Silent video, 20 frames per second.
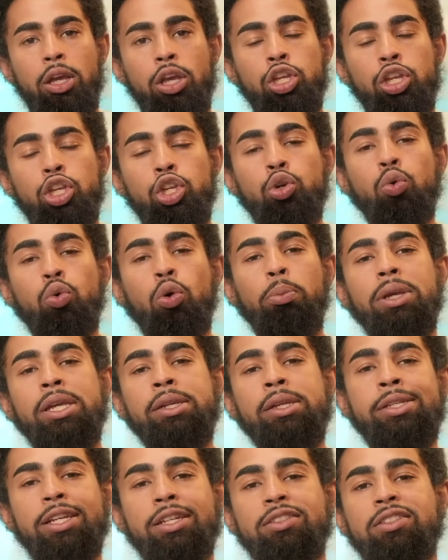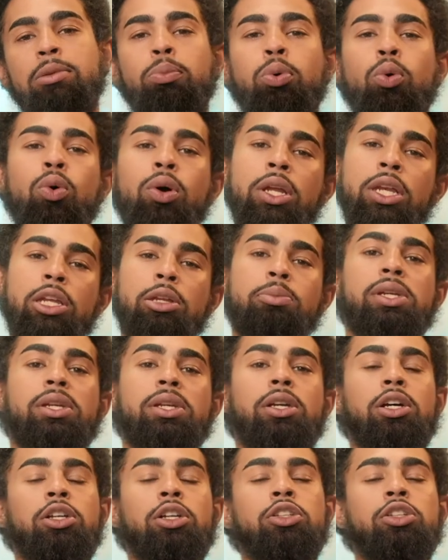You will be disappointed
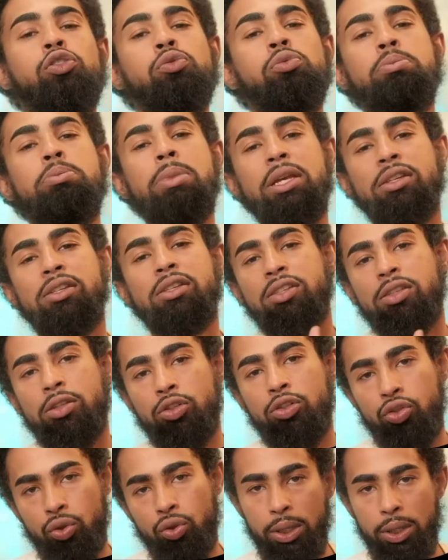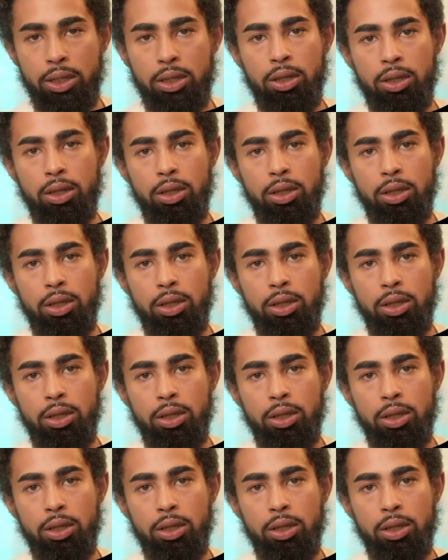because you missed the trick.